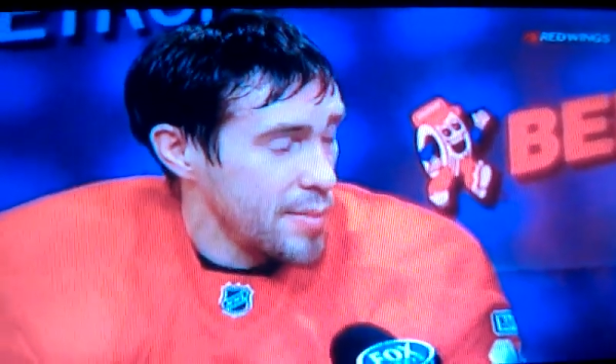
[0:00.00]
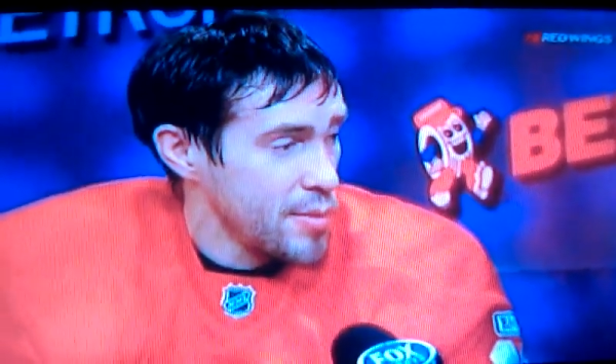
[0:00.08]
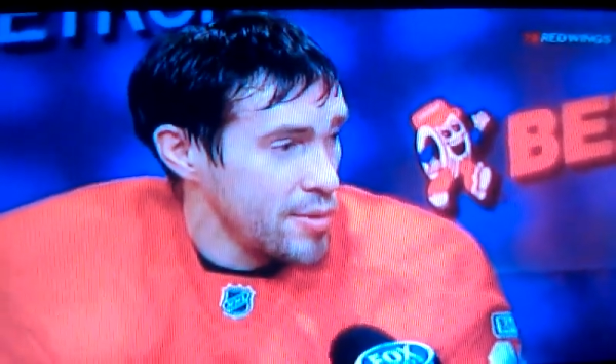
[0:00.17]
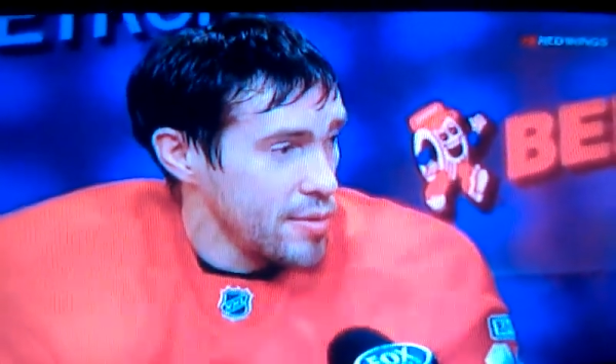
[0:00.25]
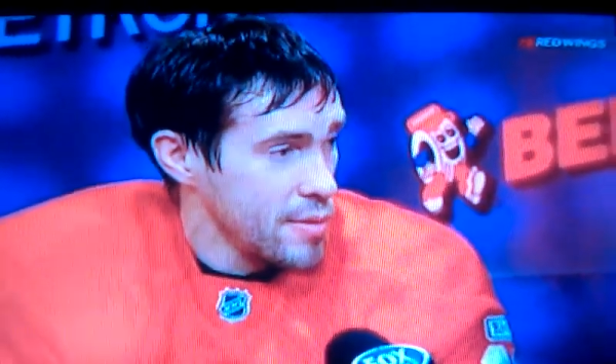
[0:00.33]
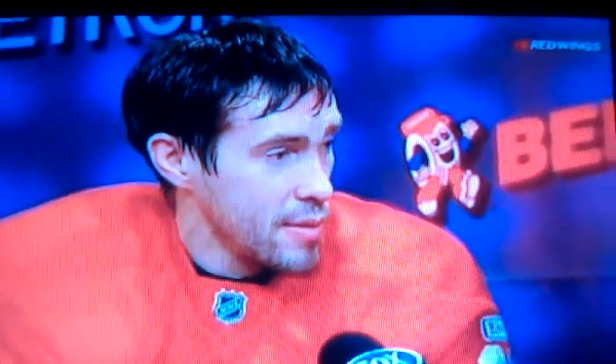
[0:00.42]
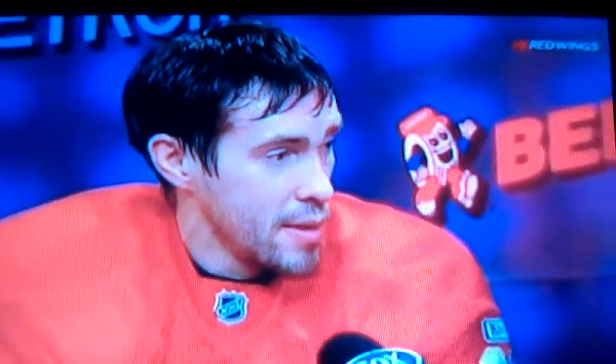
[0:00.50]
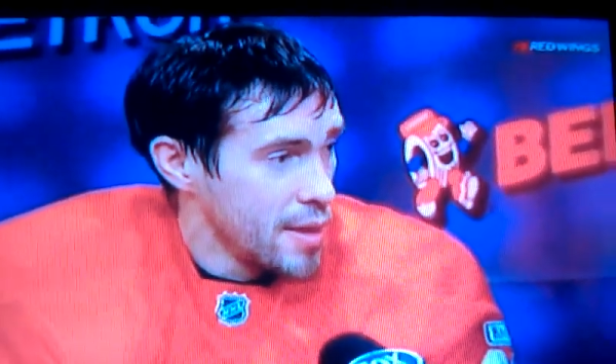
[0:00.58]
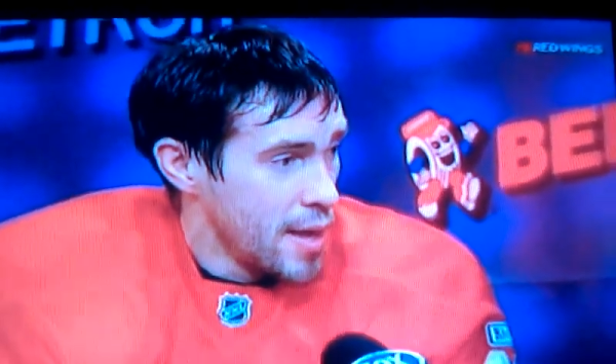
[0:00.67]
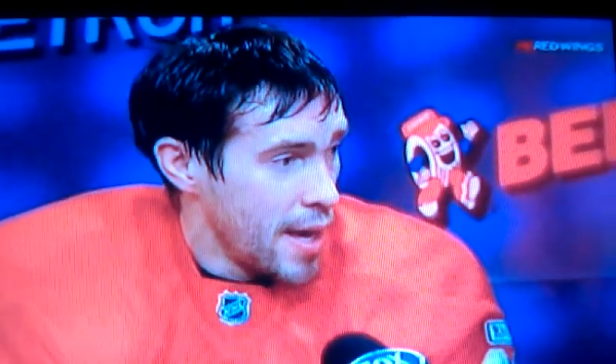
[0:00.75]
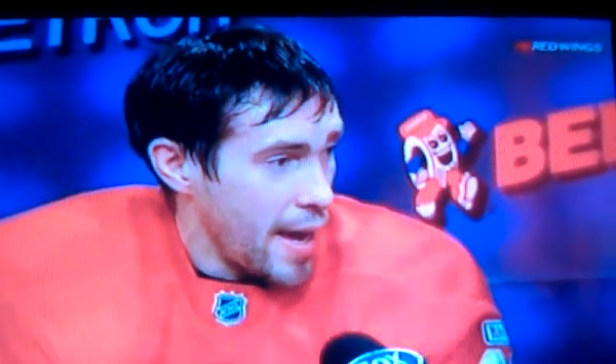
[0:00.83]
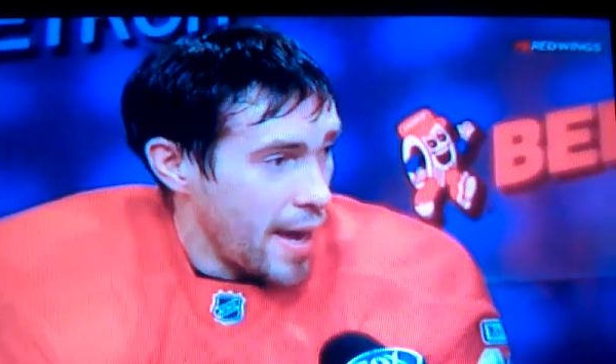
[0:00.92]
I'm you
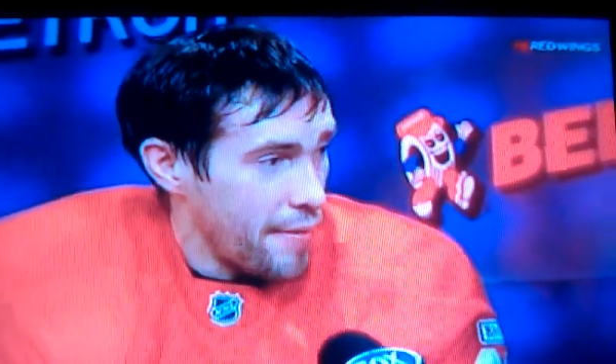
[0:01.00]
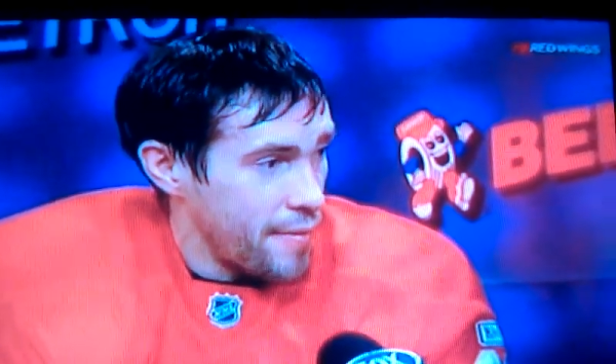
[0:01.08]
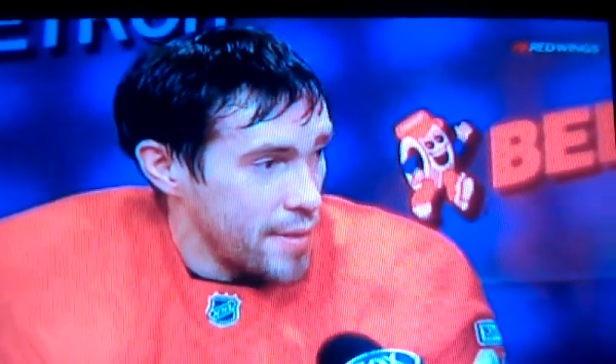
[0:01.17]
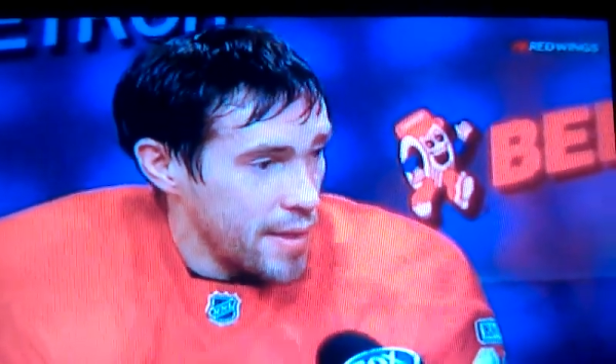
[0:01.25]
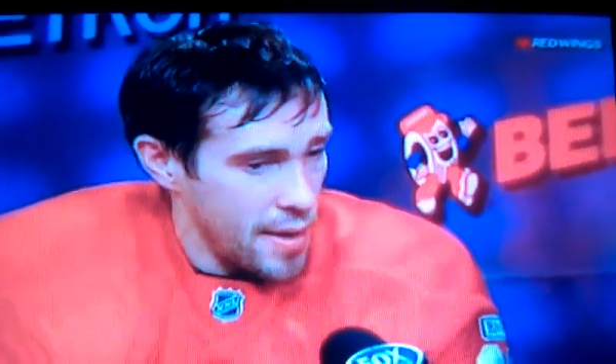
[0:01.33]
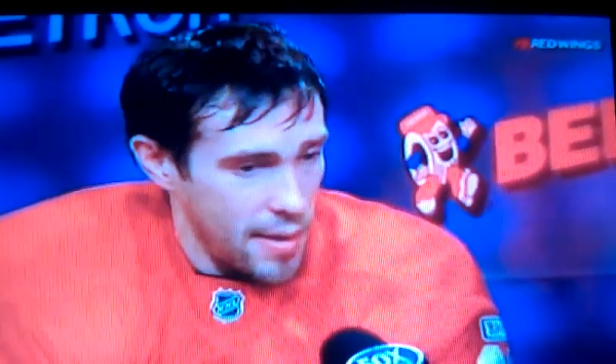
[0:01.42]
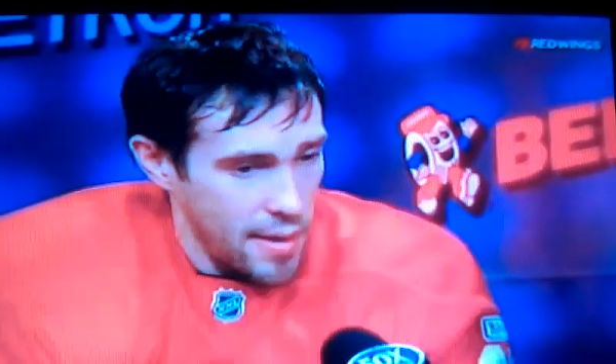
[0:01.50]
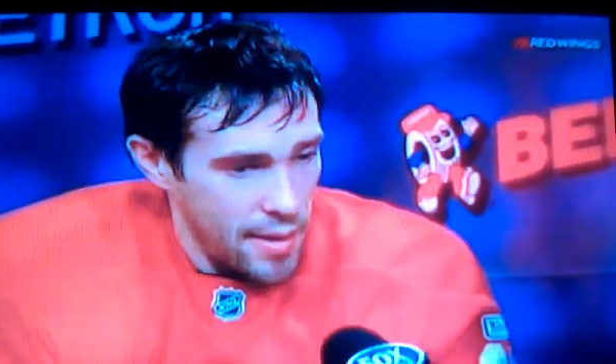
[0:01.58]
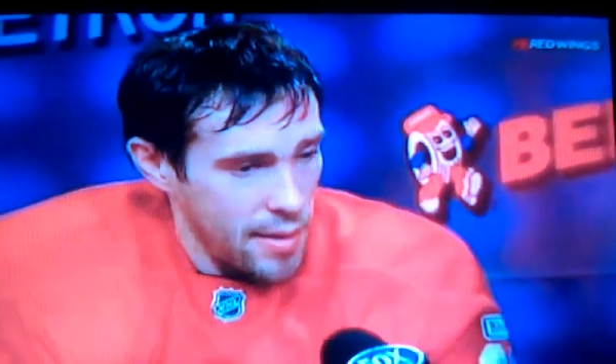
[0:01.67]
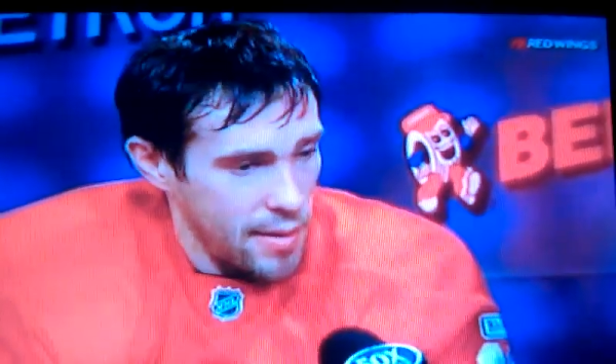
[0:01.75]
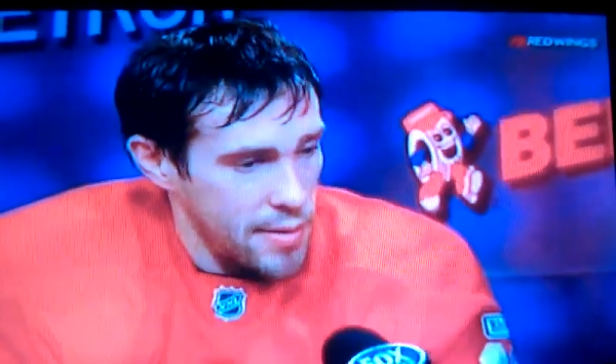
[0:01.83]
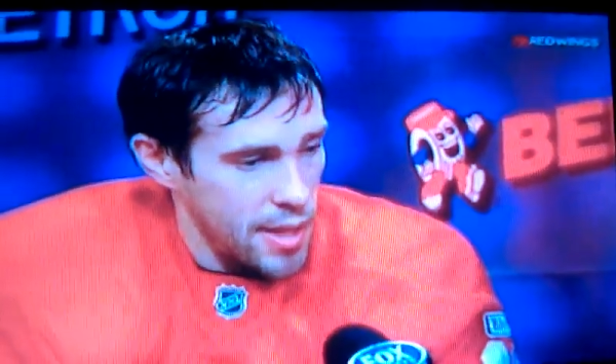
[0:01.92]
have a
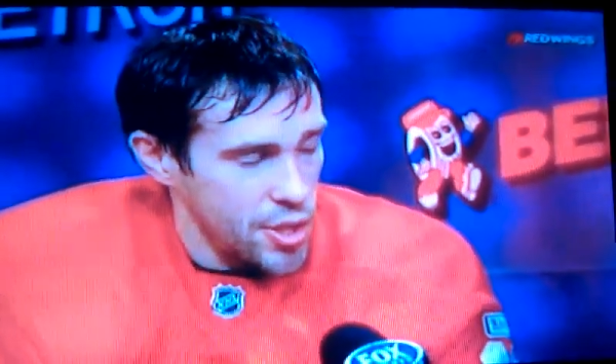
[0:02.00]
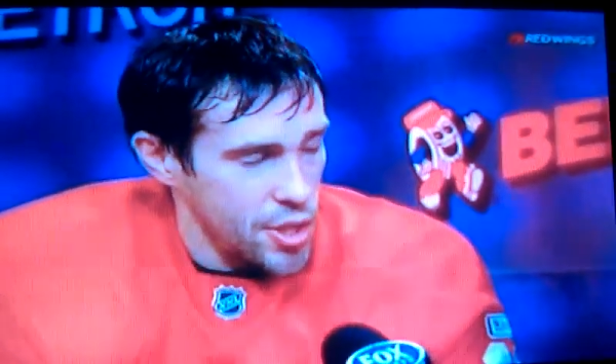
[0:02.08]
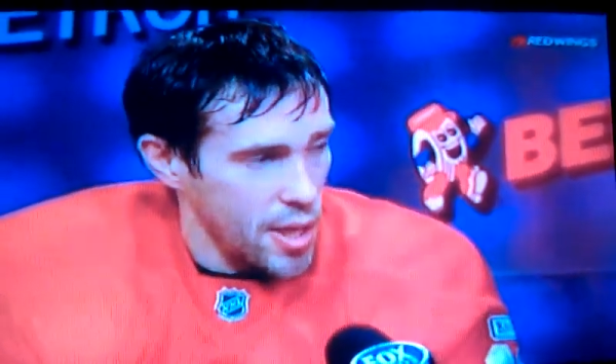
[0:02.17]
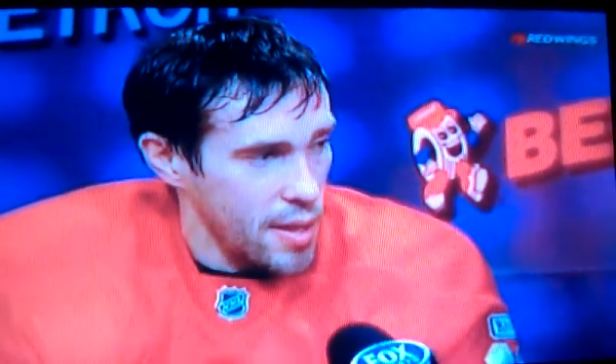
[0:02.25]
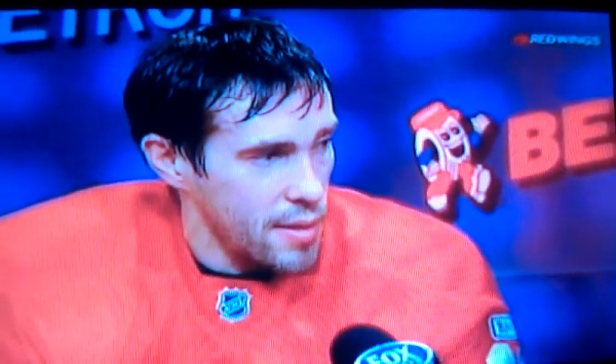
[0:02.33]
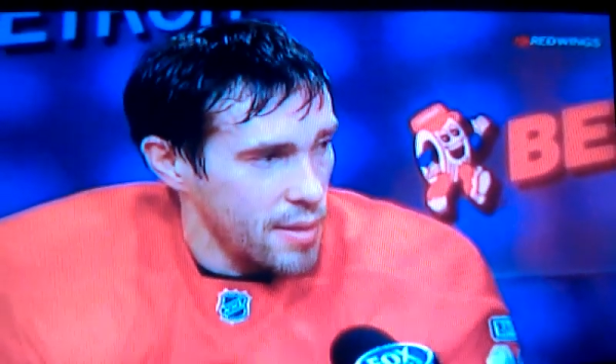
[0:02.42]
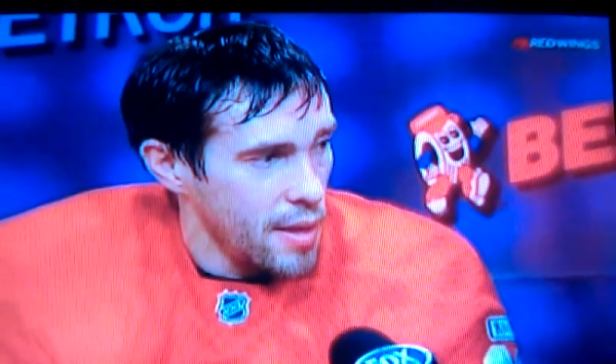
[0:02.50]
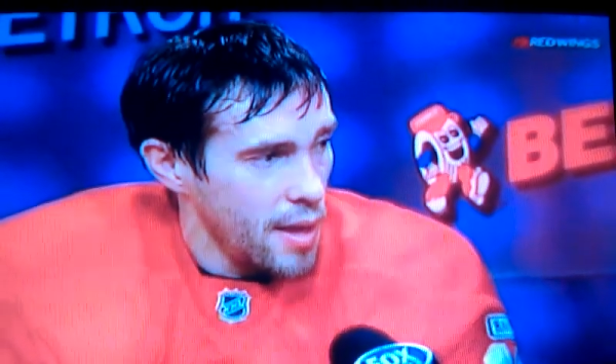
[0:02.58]
uh, nice shot.